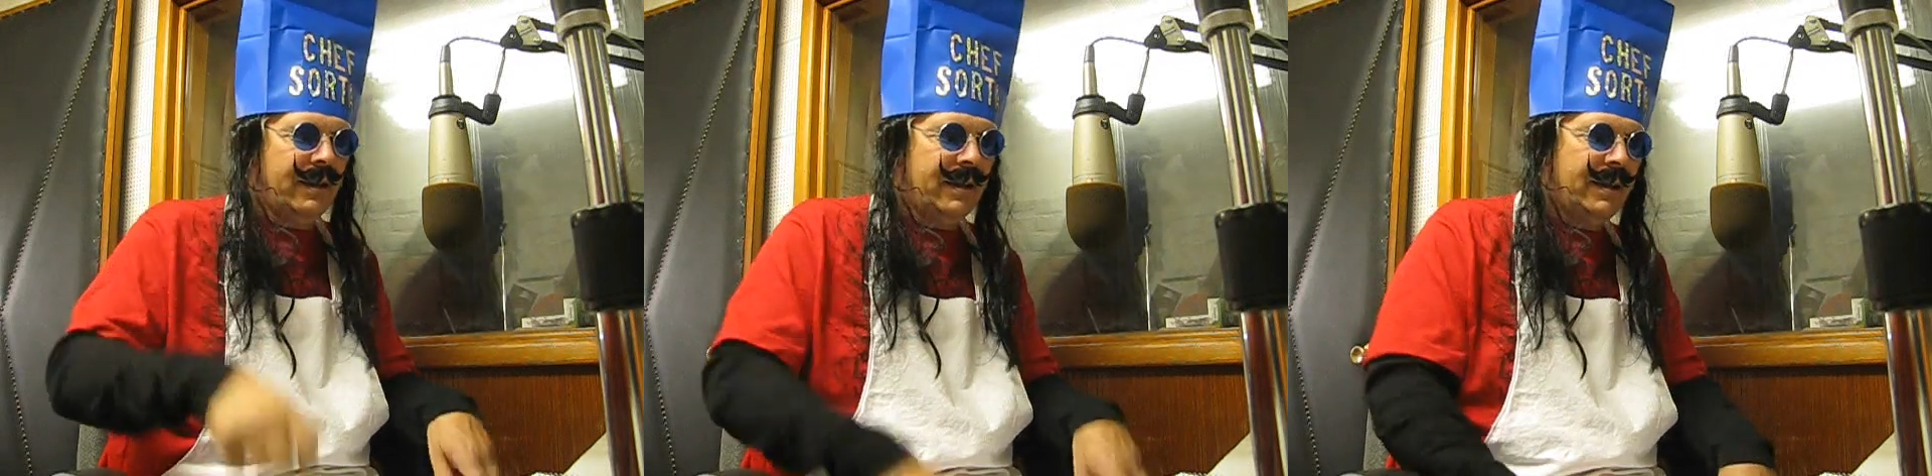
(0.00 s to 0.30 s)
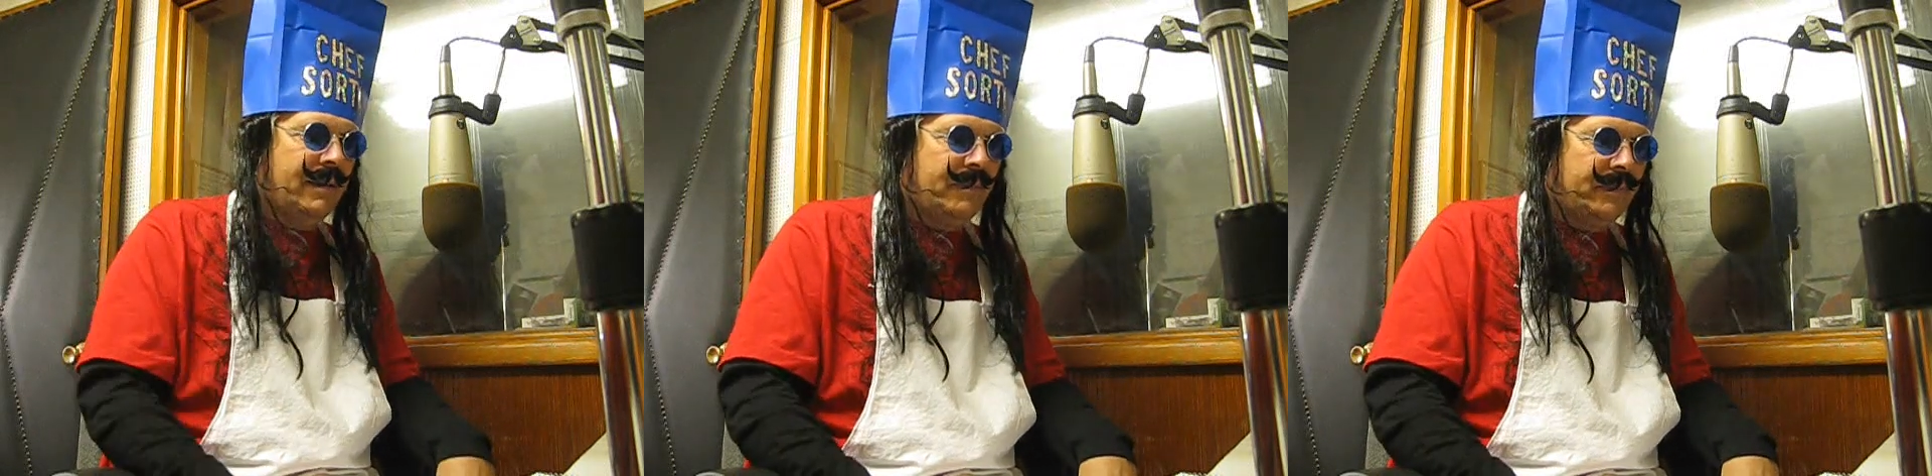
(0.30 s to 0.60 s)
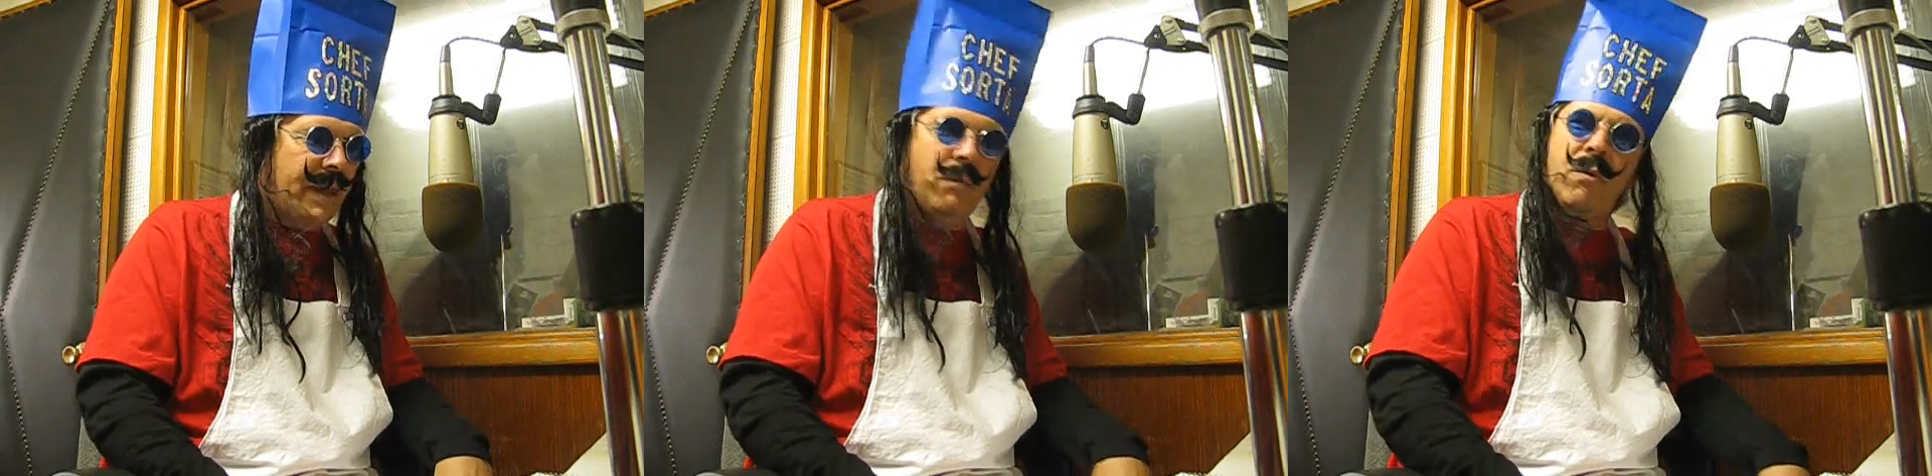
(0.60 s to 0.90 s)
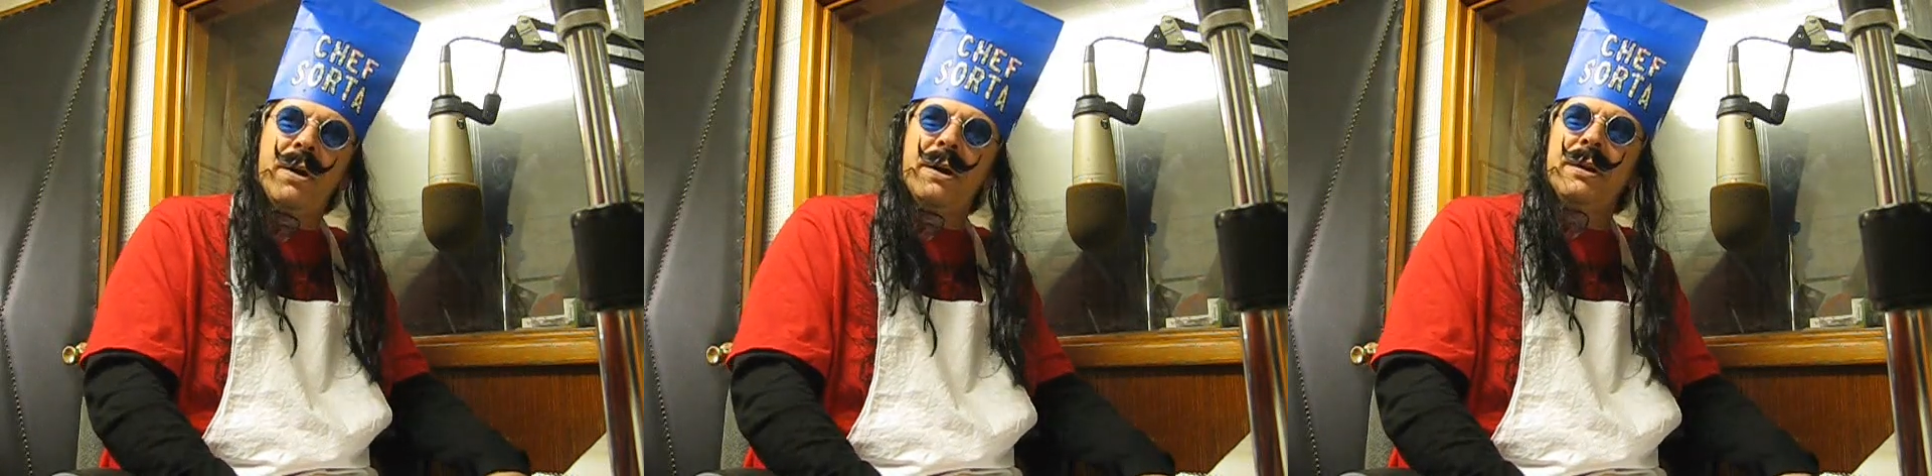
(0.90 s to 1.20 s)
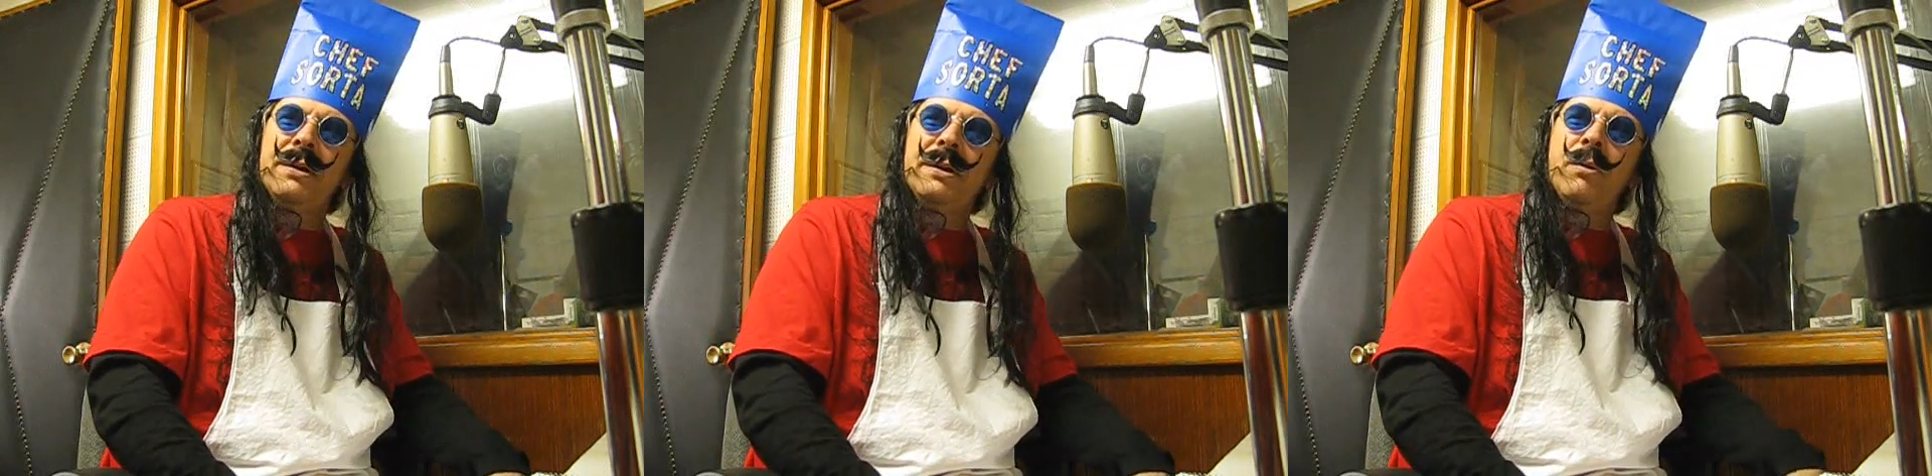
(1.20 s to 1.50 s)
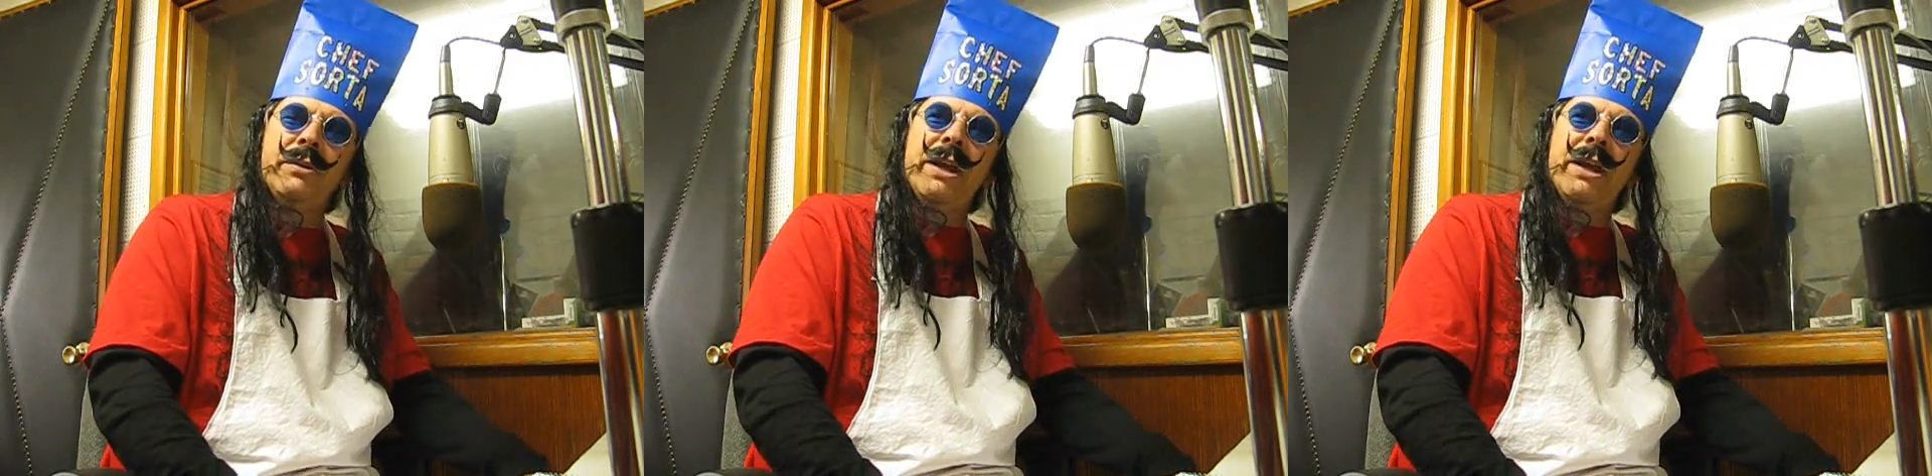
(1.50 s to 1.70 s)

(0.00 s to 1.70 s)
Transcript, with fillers: yeah, he says he can.